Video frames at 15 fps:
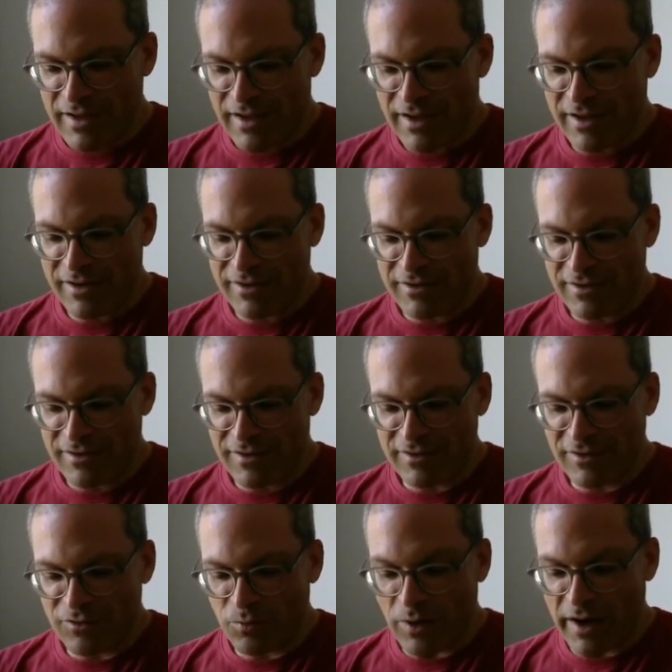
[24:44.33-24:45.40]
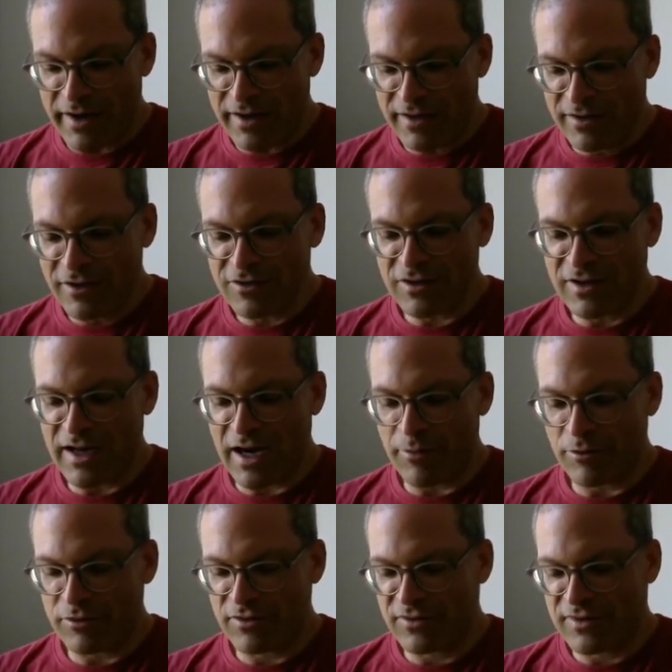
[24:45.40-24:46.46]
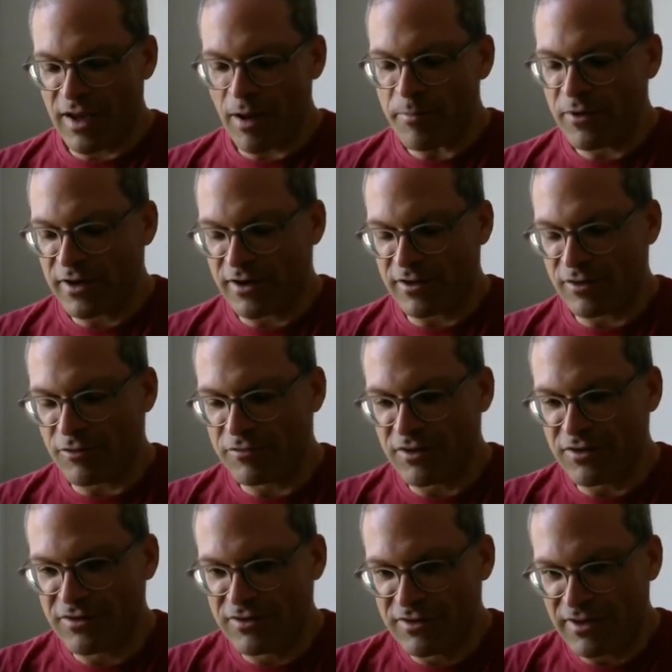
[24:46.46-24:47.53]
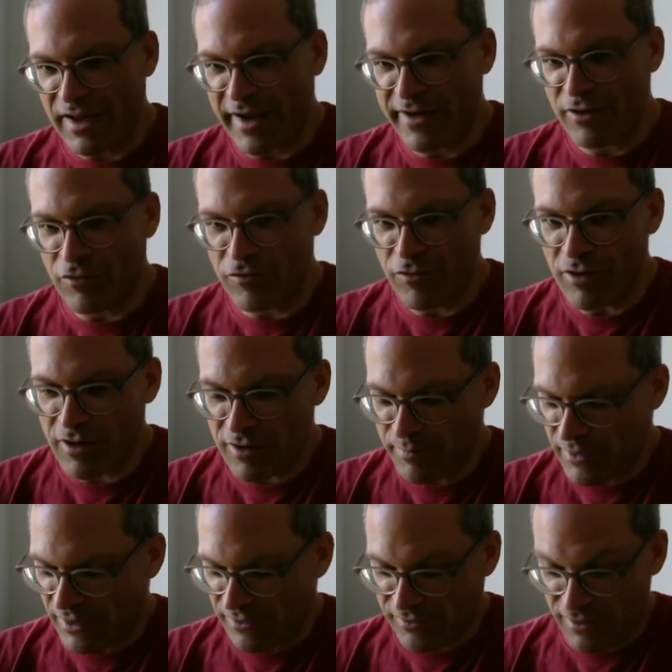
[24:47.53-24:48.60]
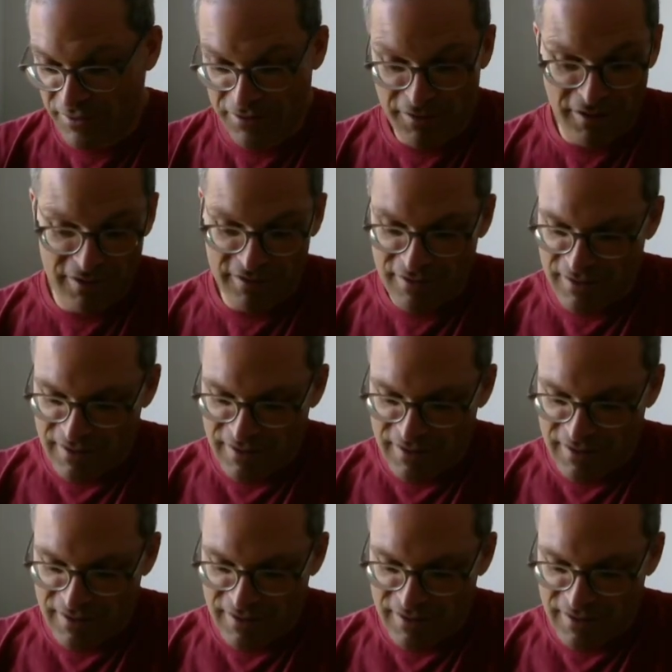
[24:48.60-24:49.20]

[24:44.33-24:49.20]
And this is why initially I was skeptical of this line of work, because I thought,